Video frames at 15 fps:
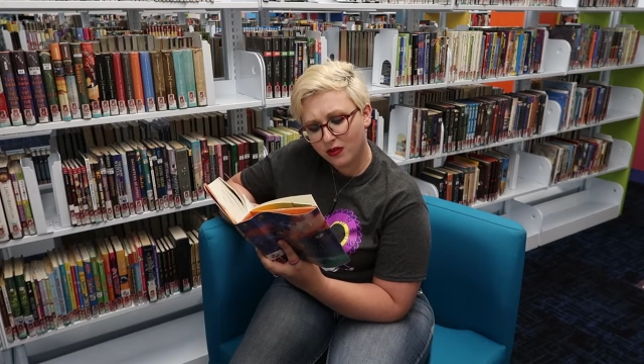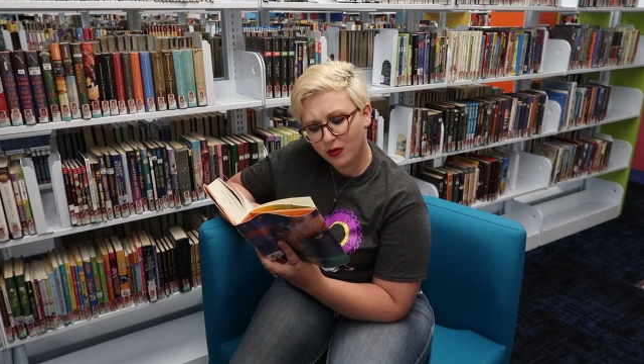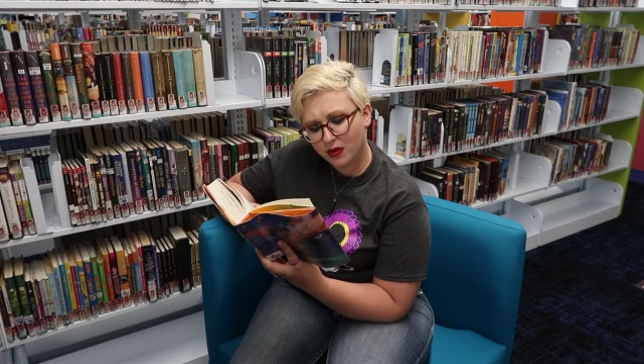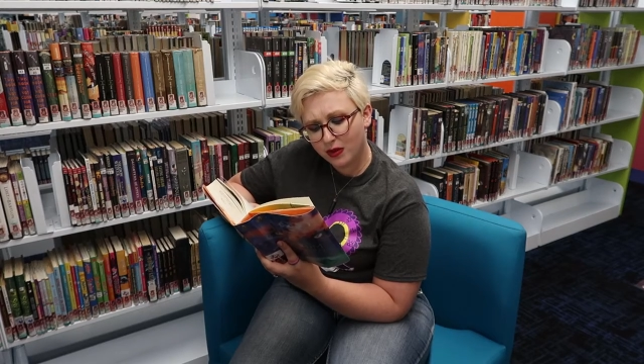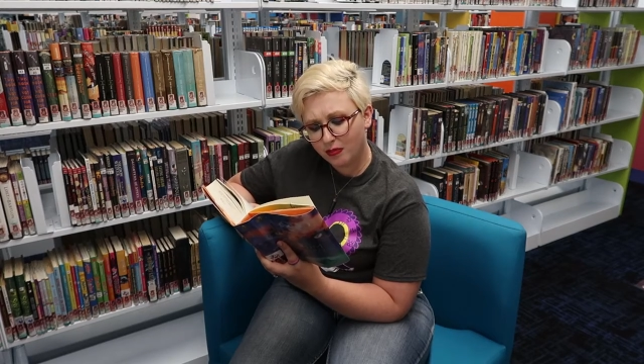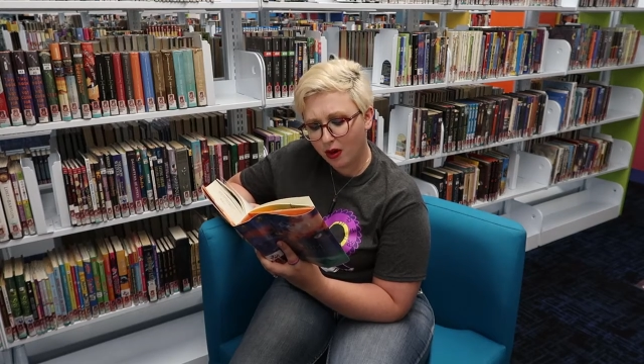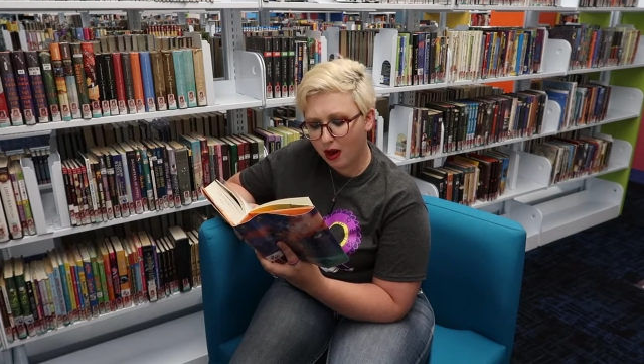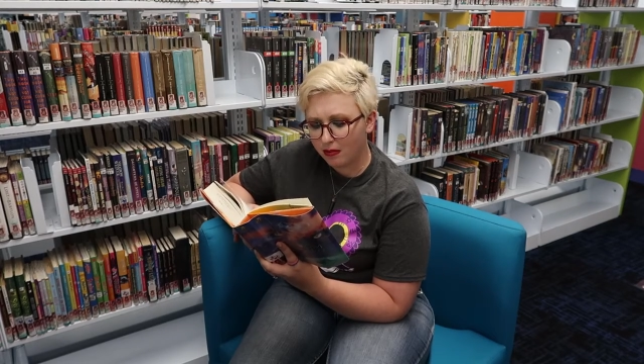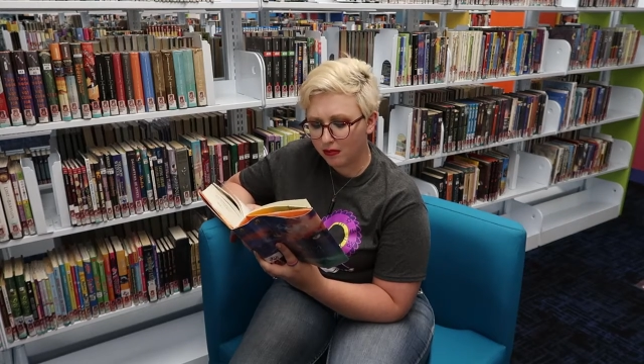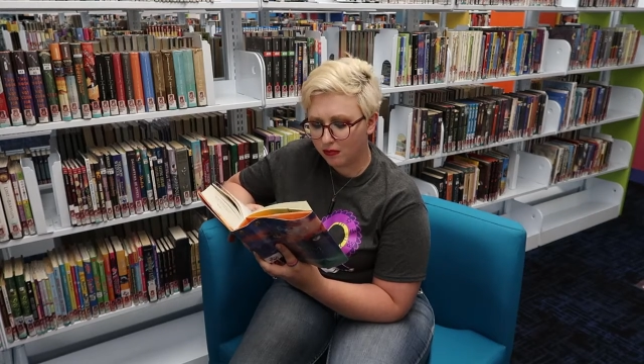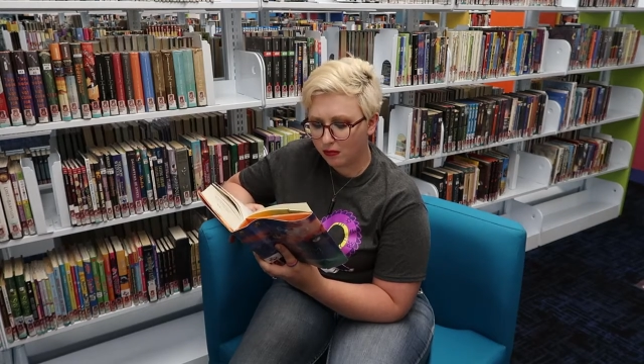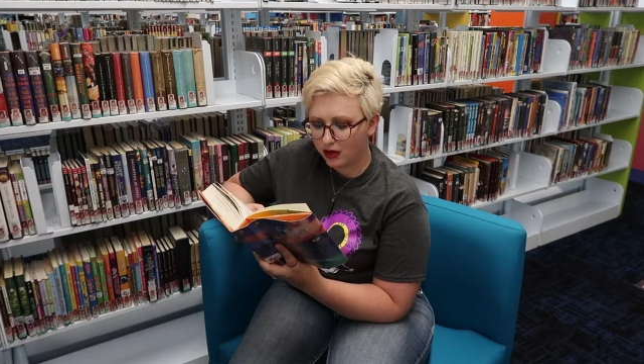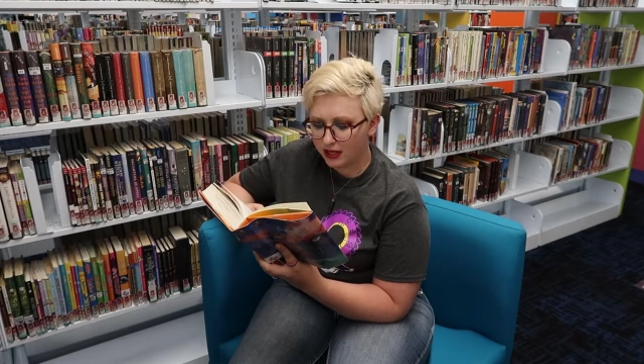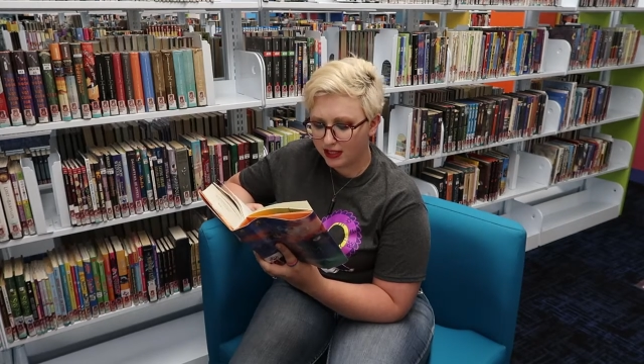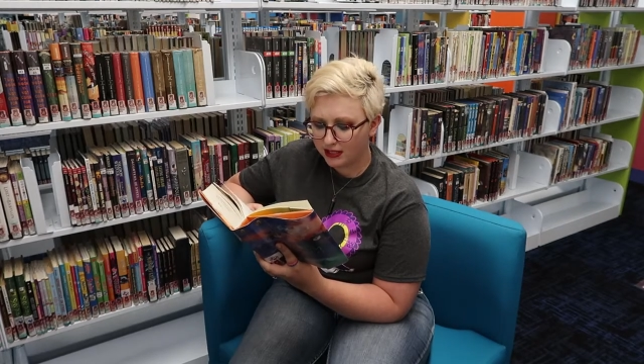The only
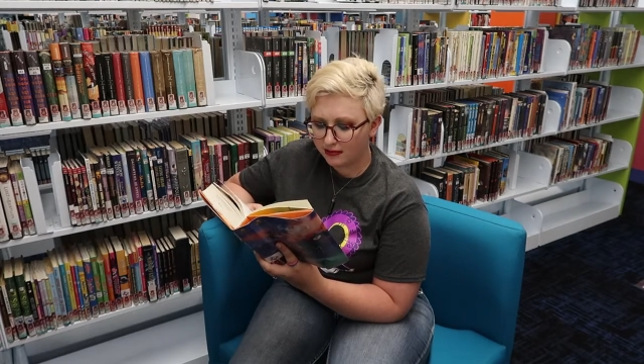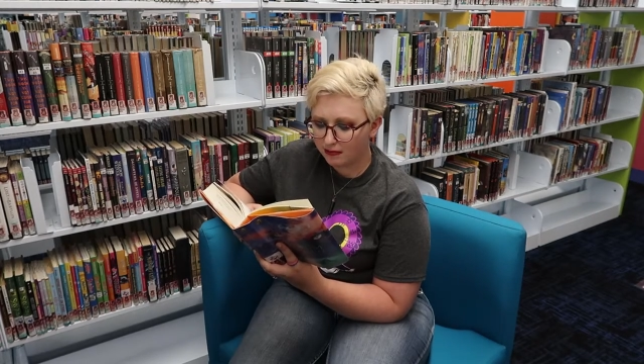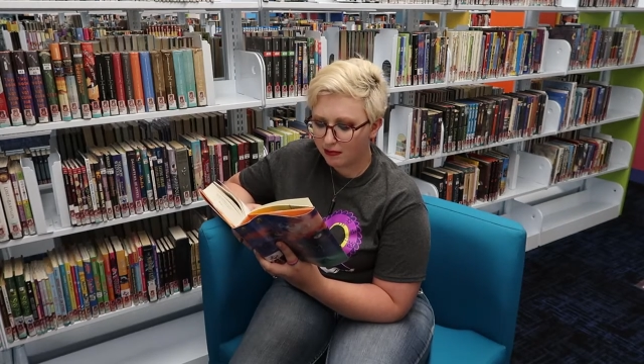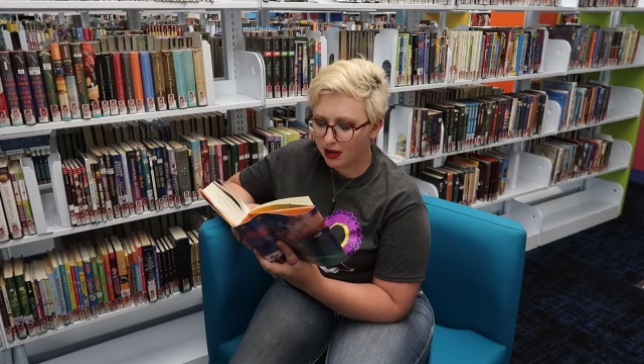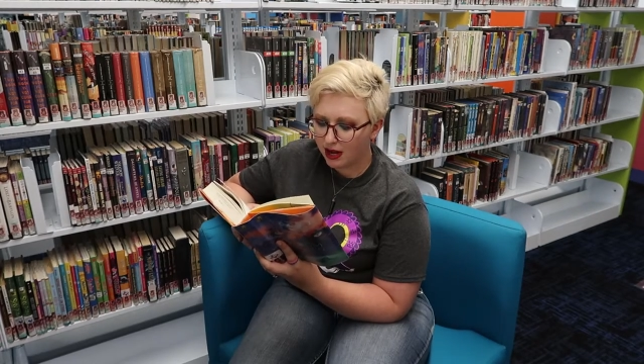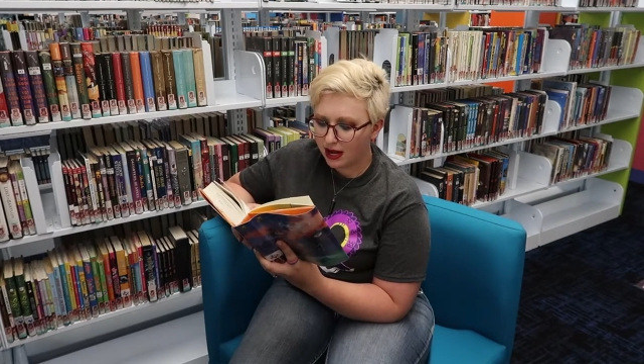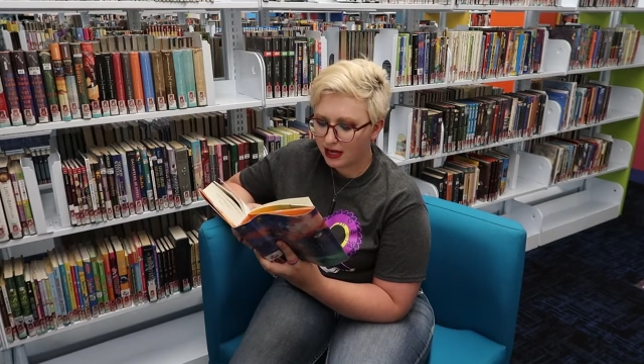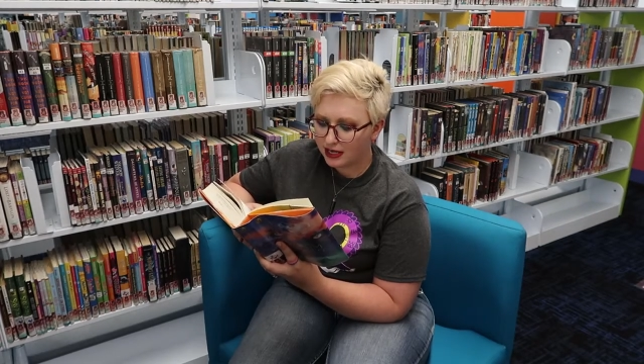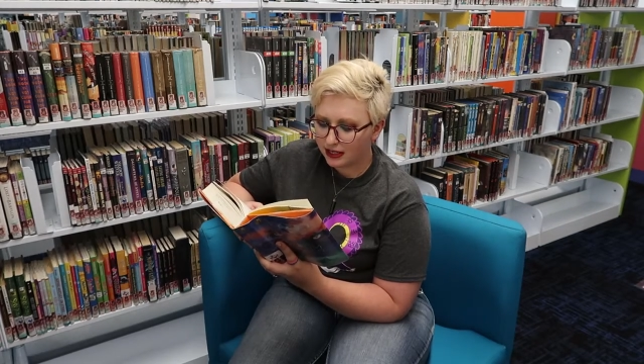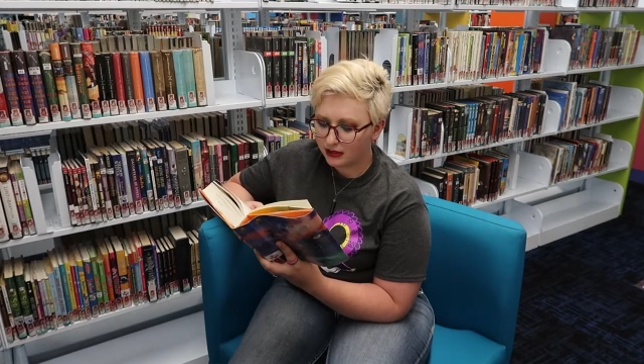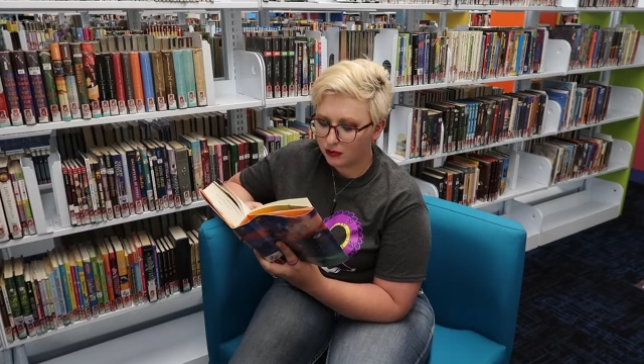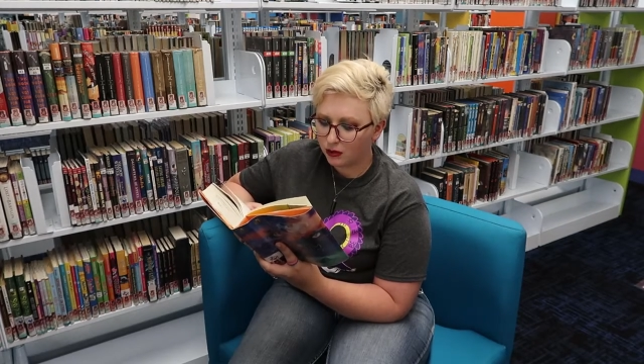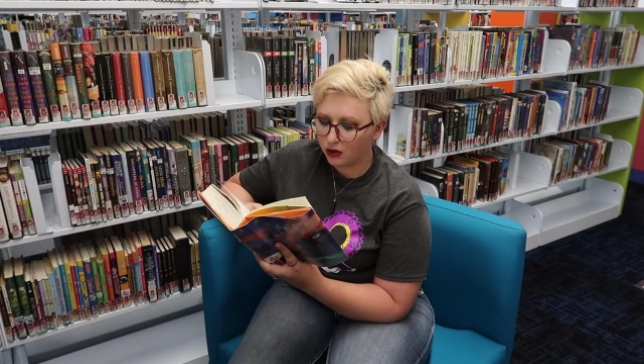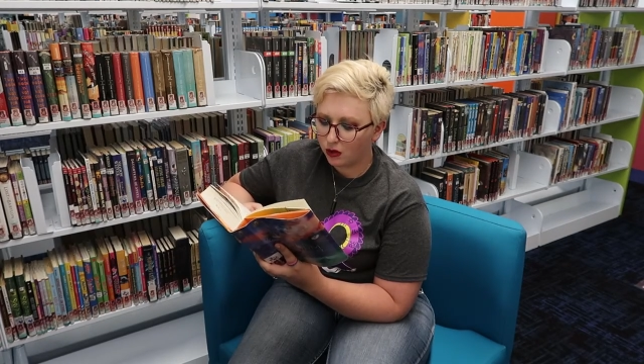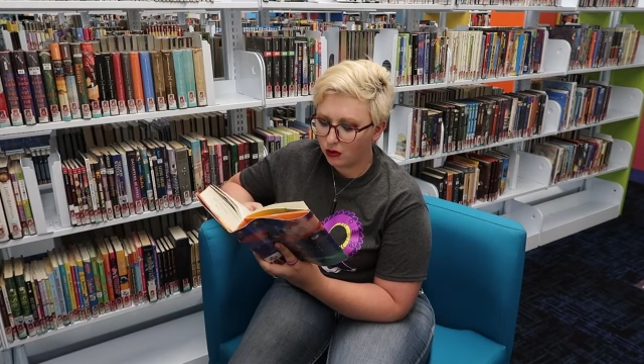problem was, my
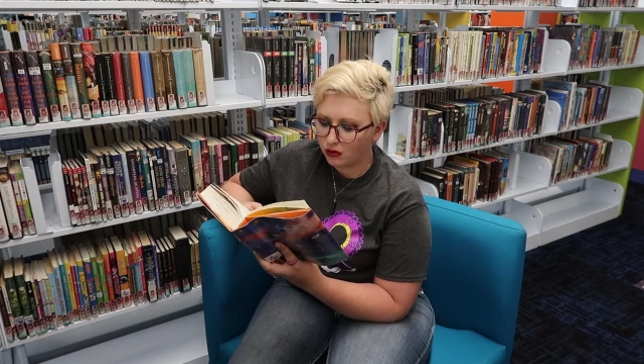ideas would